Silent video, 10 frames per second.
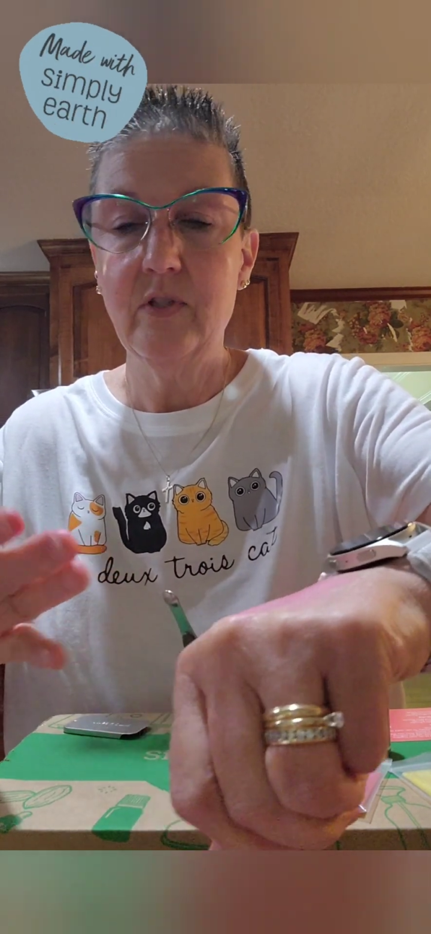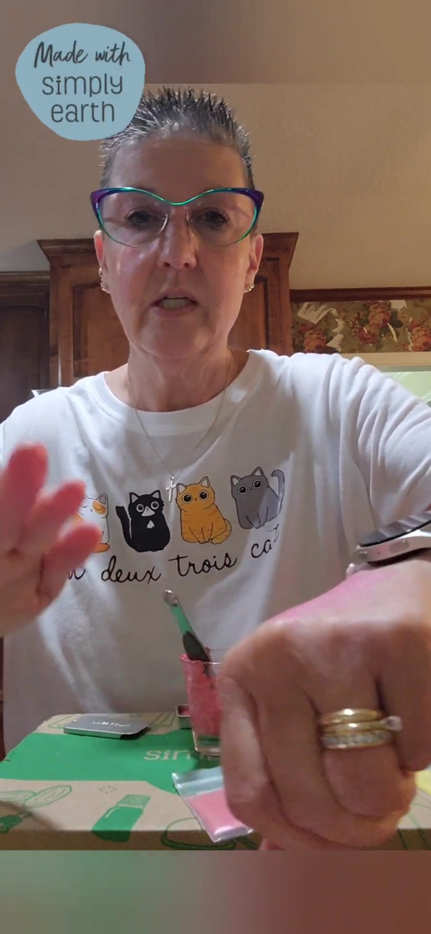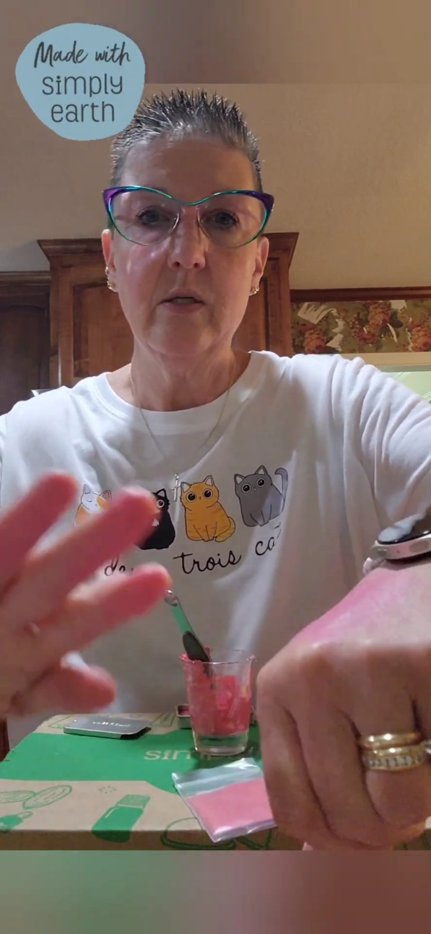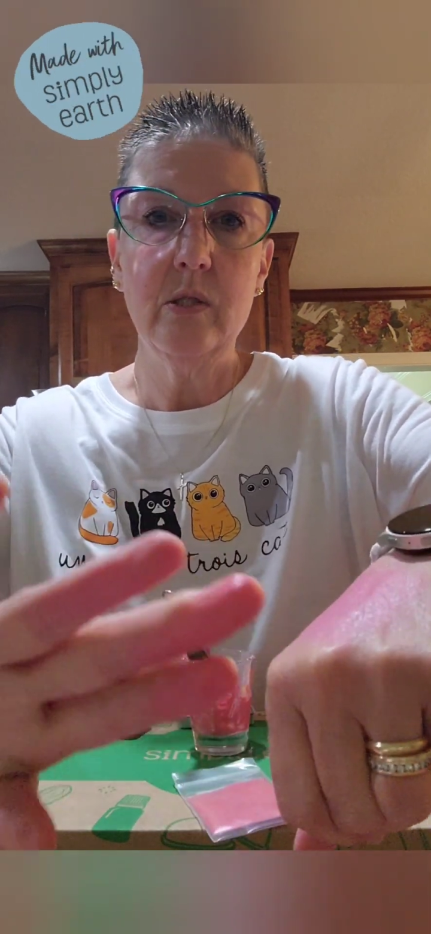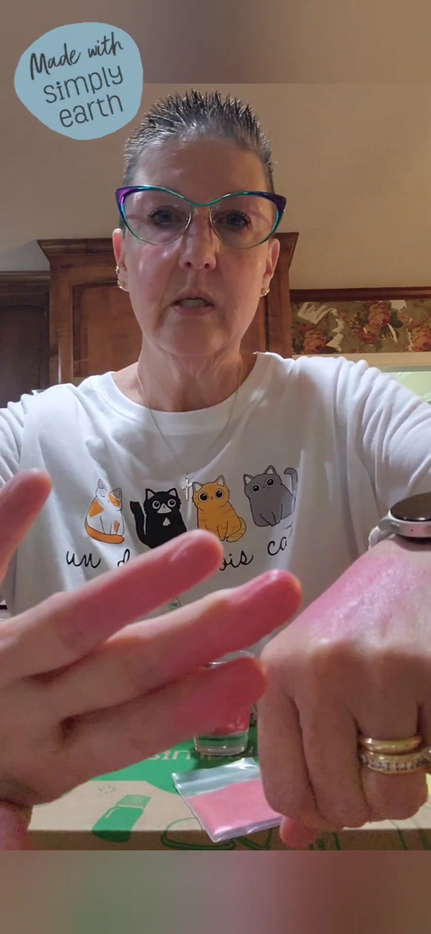to
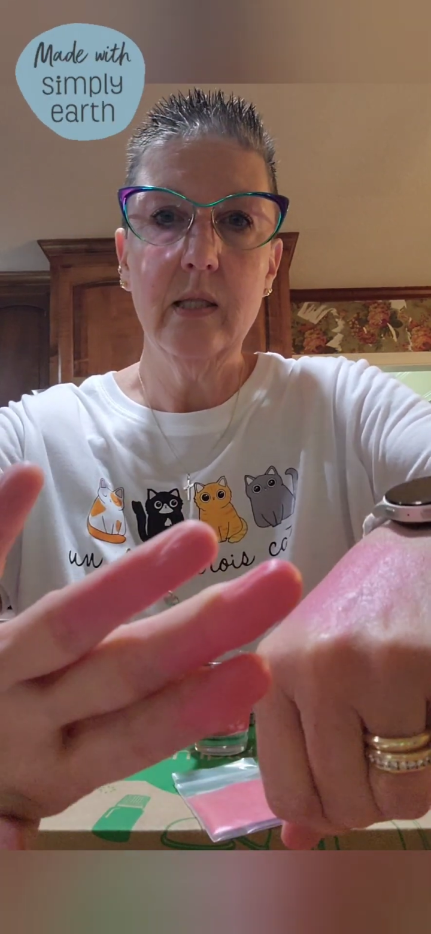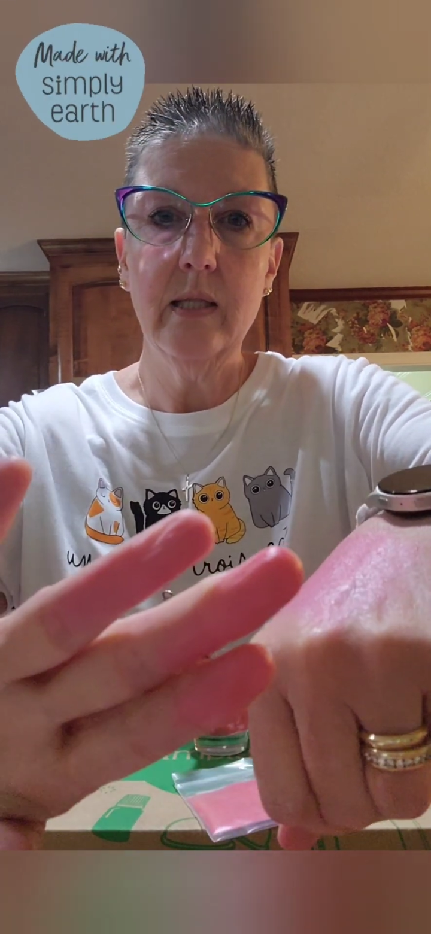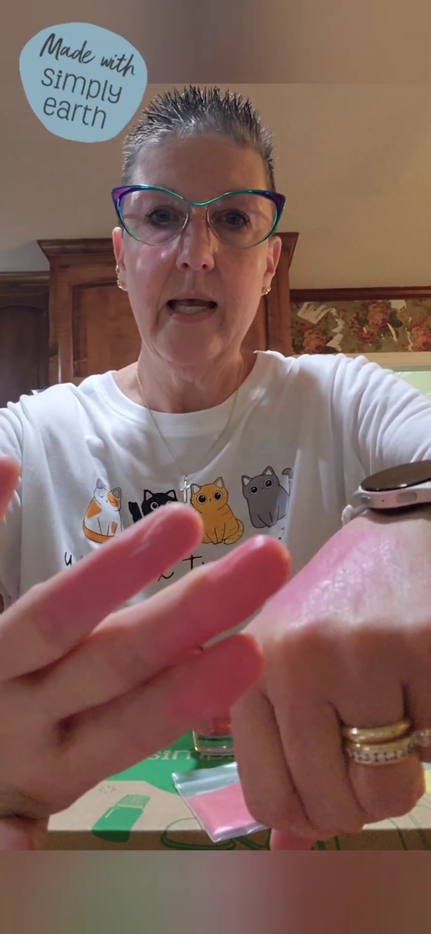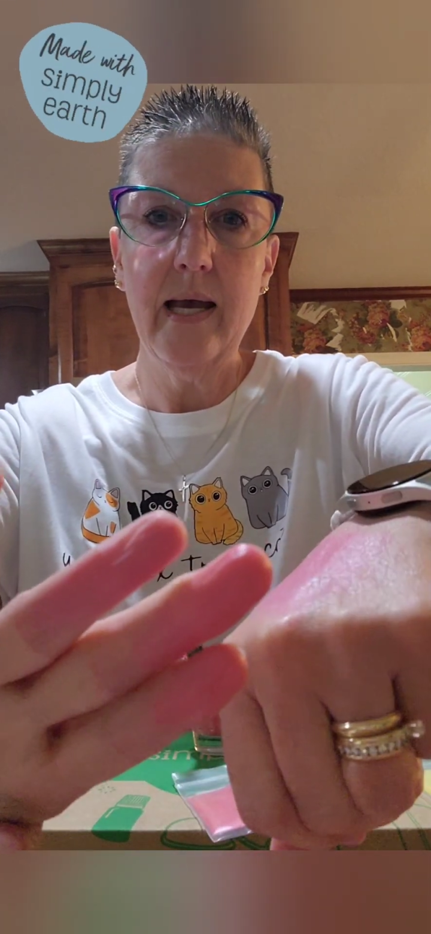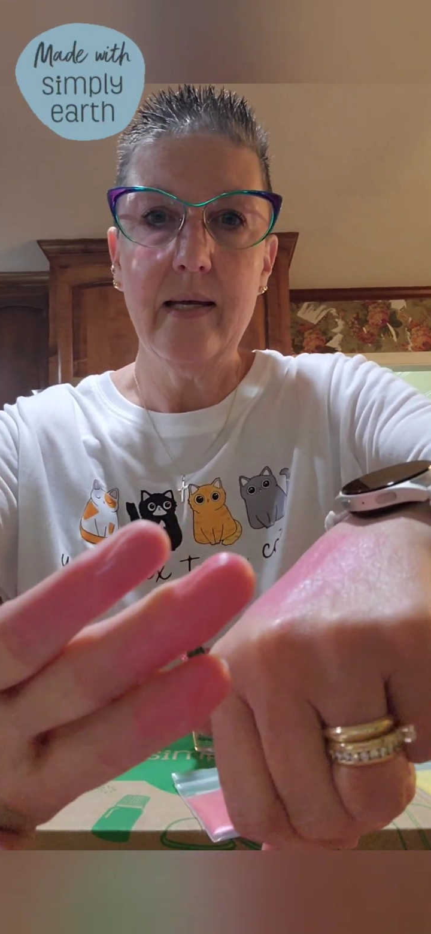use
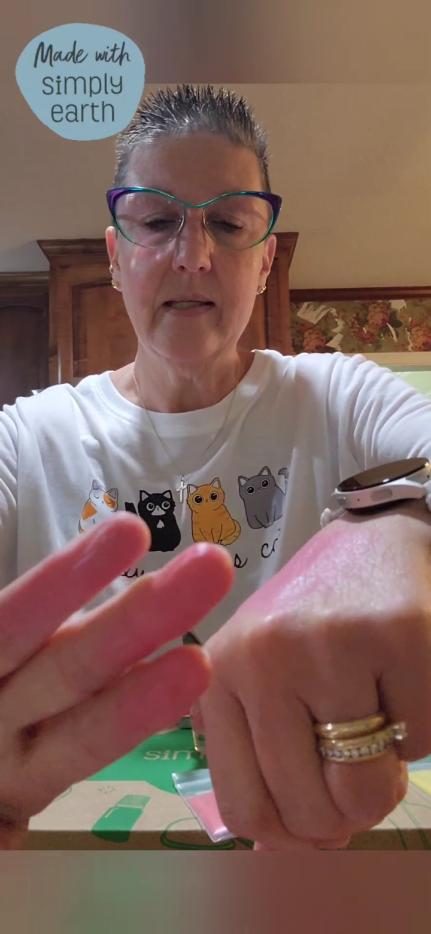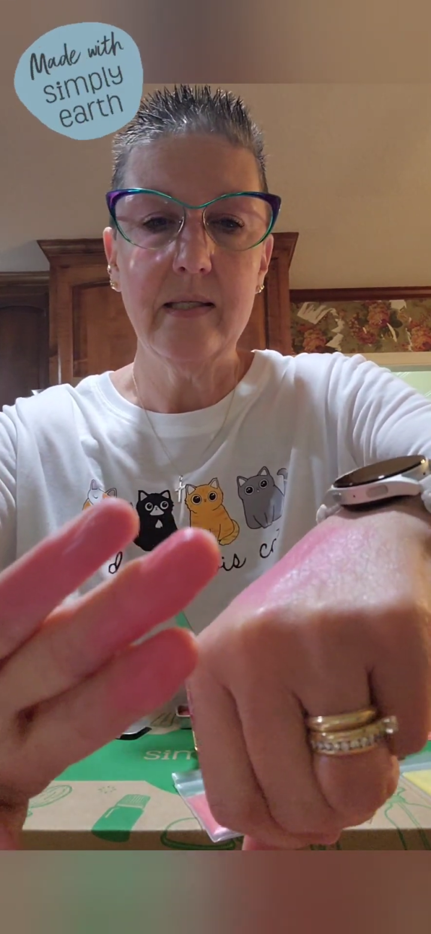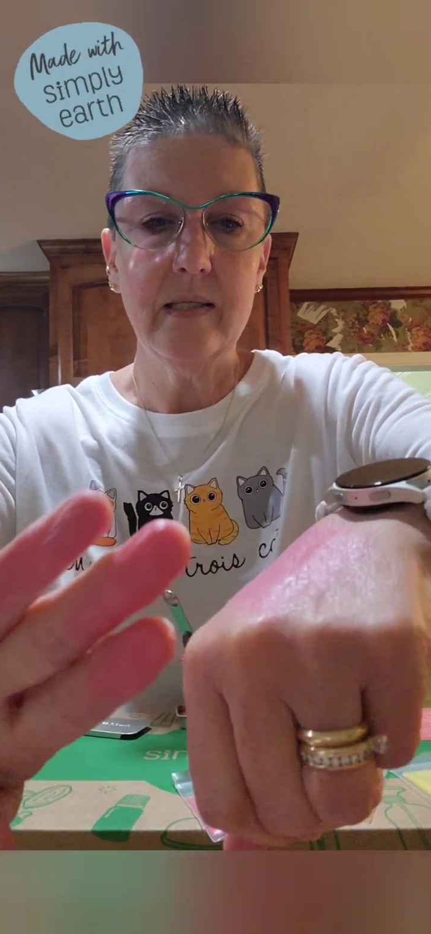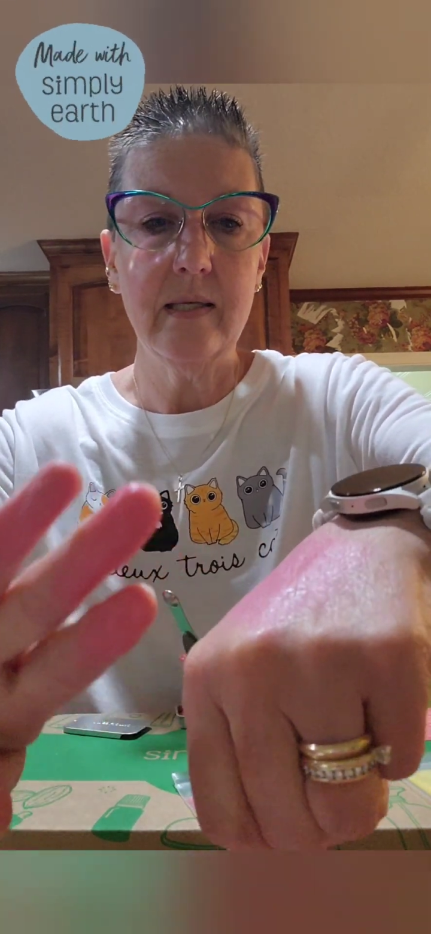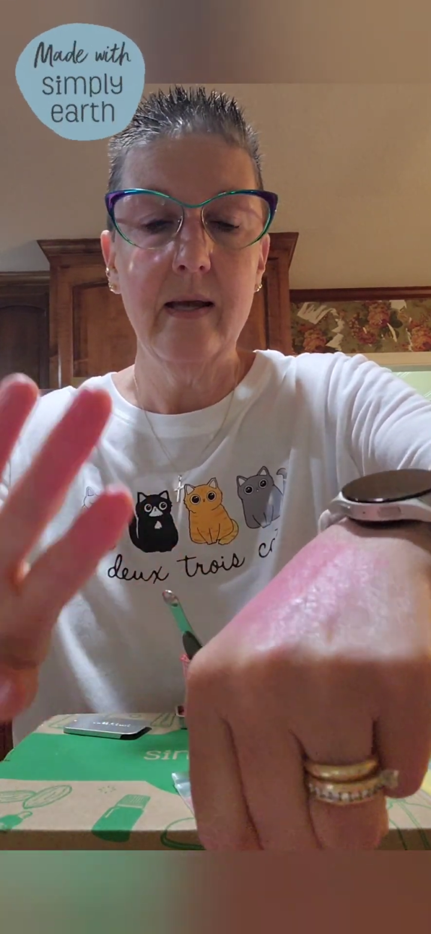
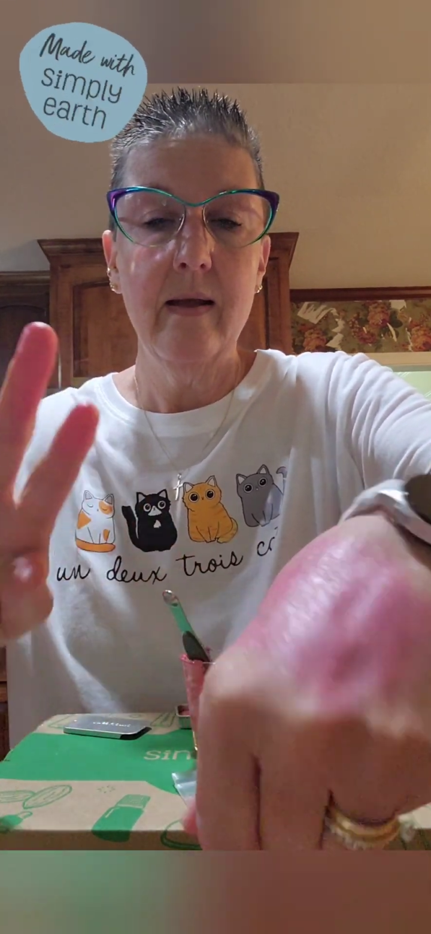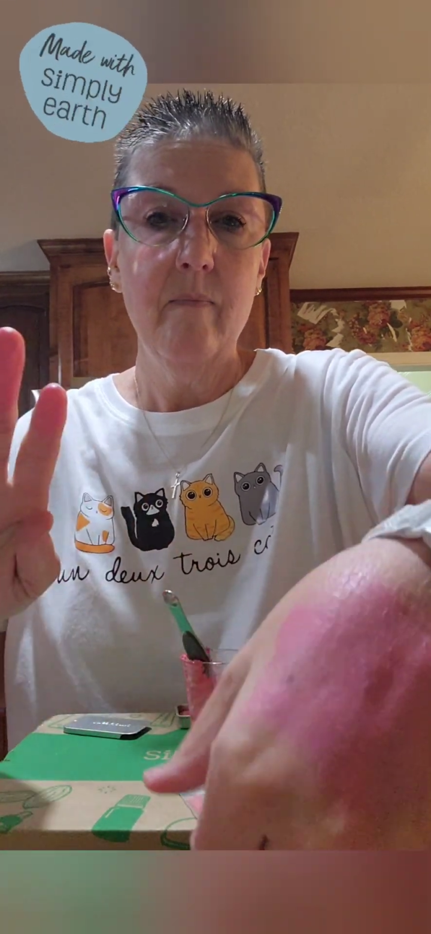less,